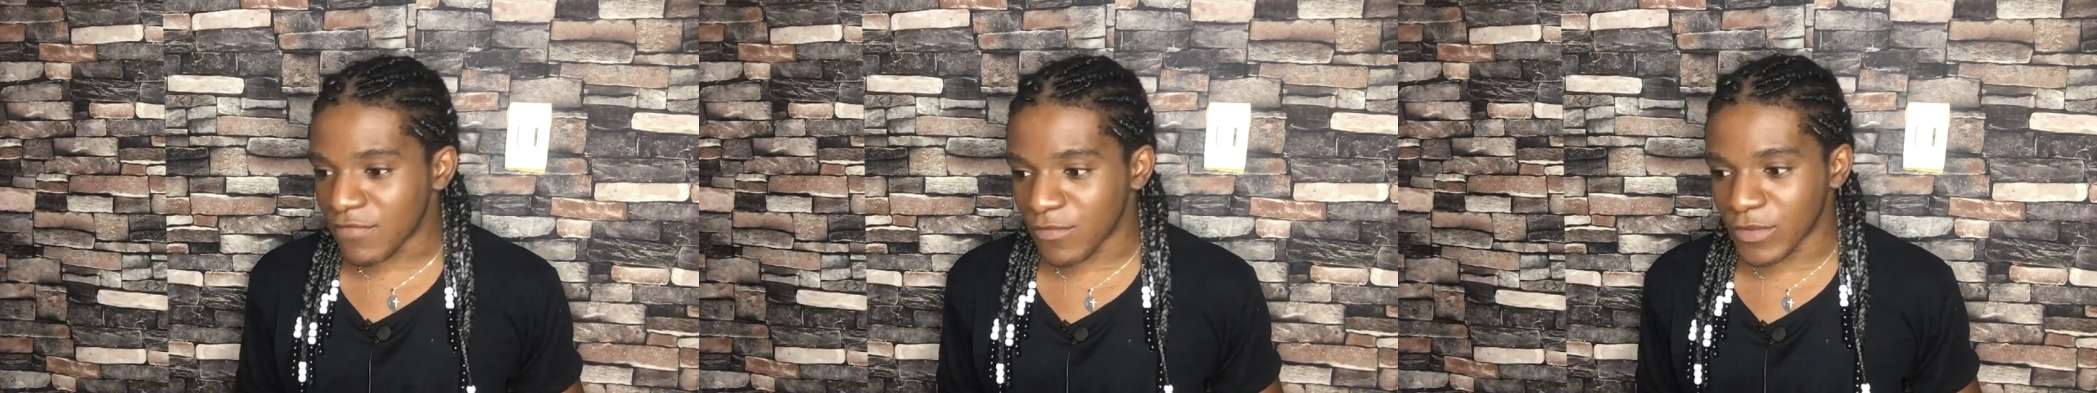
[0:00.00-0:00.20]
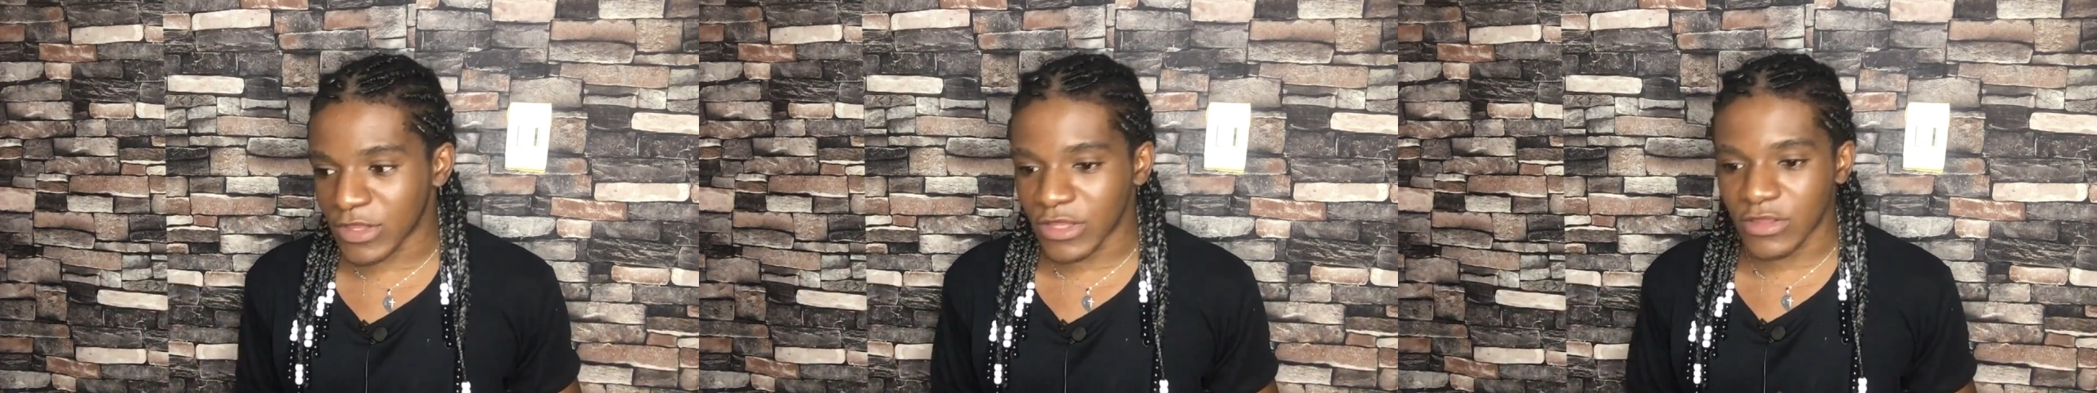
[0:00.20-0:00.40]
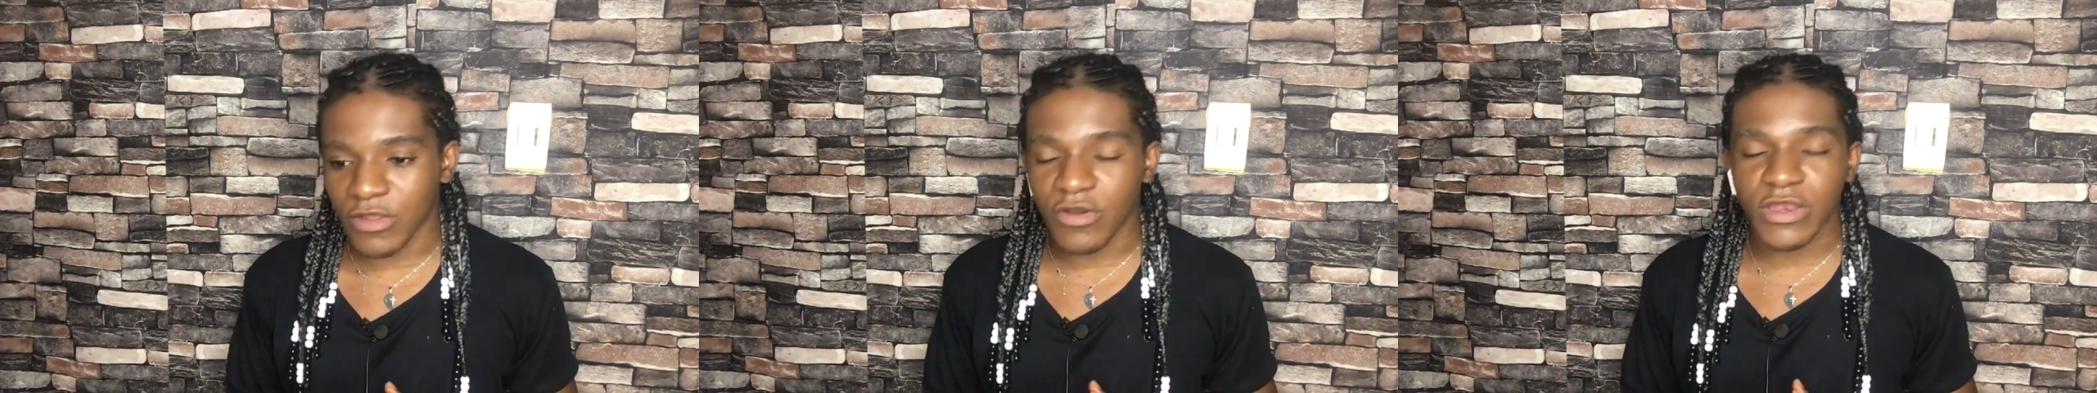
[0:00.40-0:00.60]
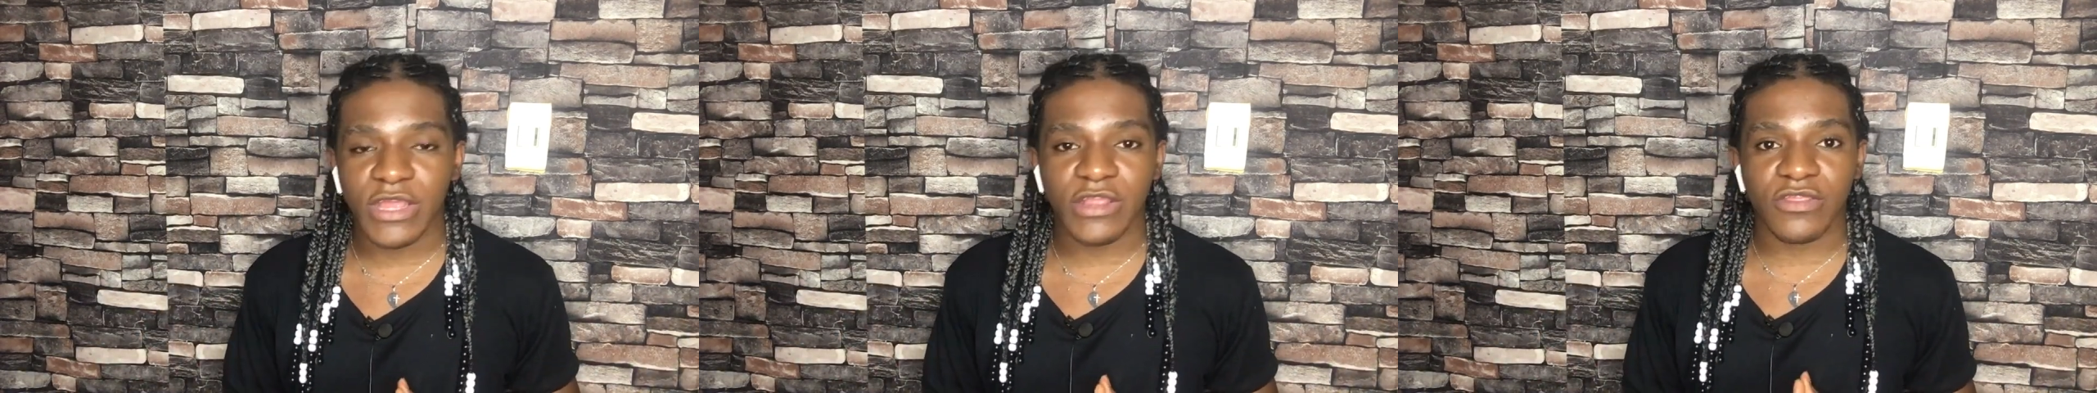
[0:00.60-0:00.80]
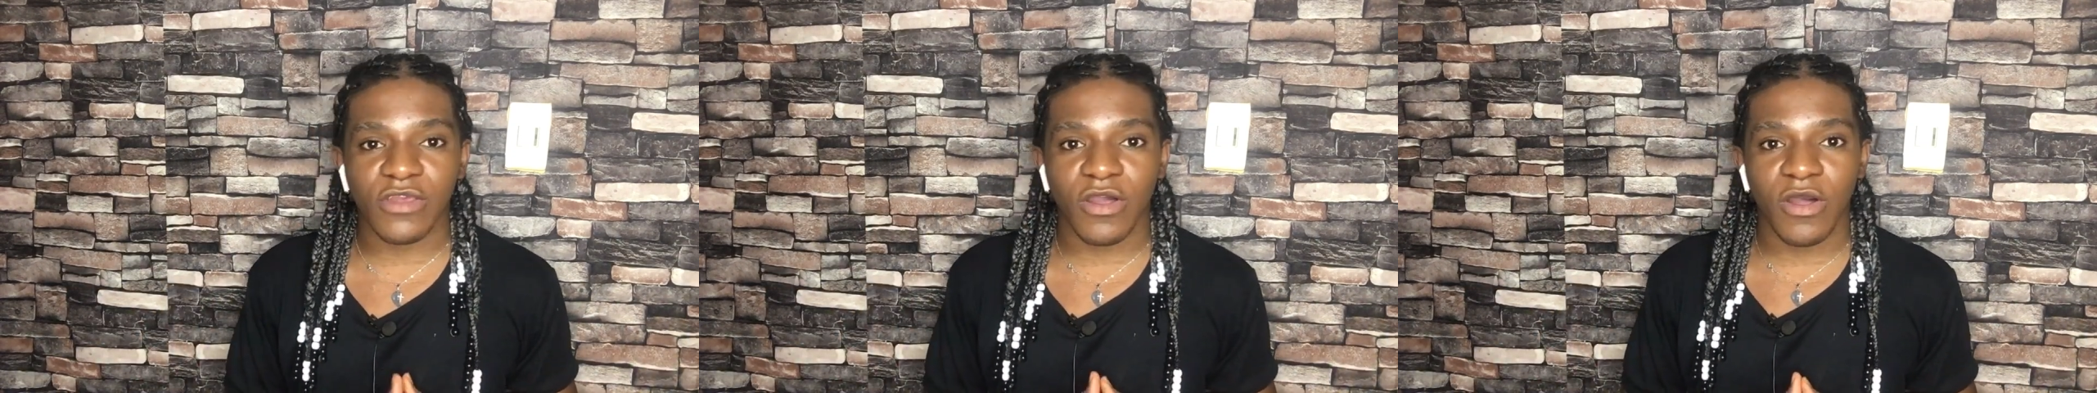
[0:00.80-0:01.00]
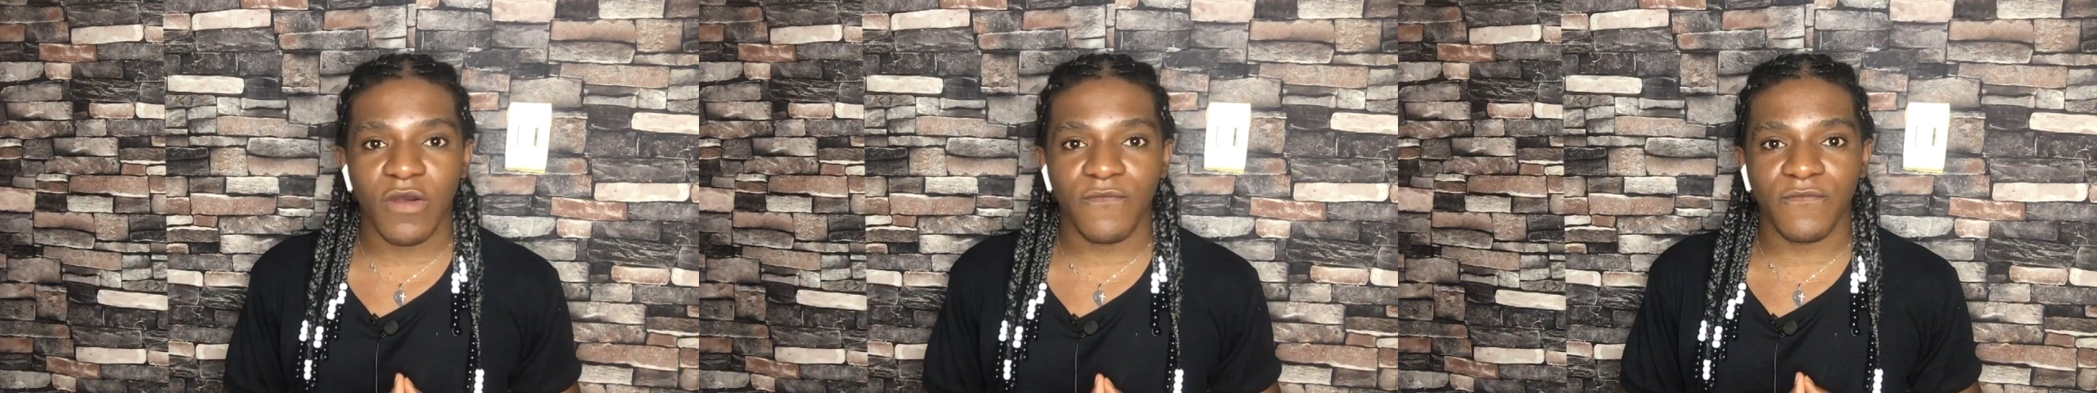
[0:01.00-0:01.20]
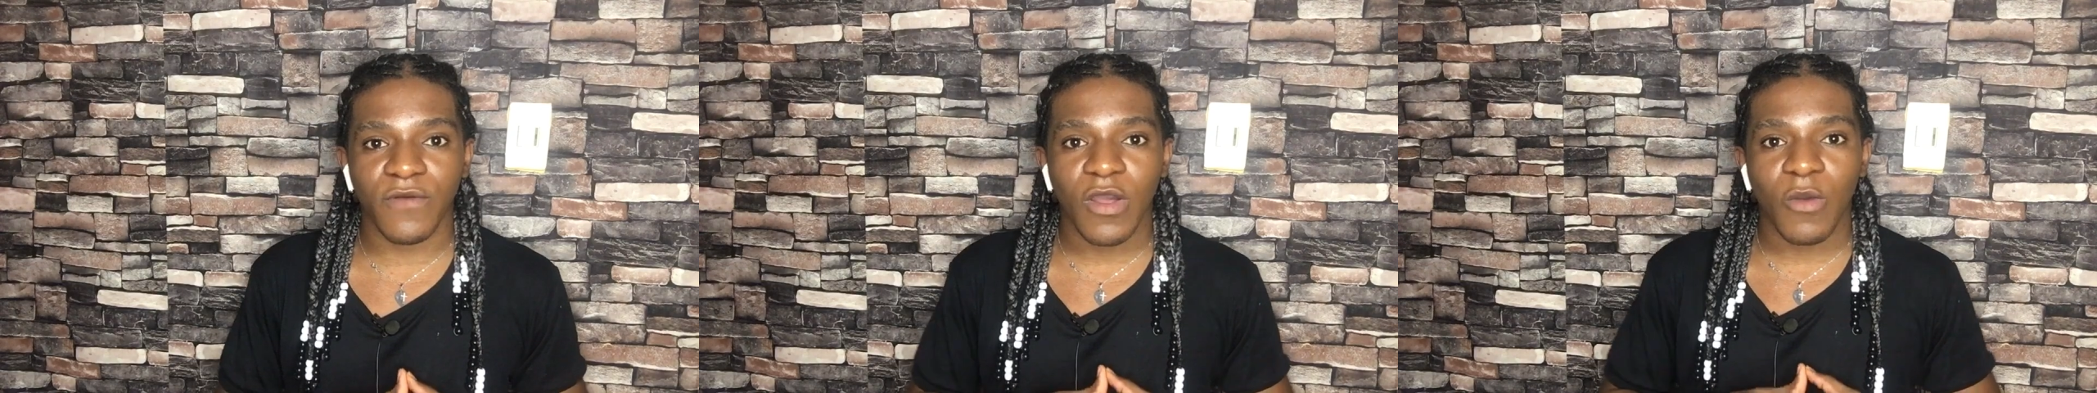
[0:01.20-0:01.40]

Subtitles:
with the knowledge of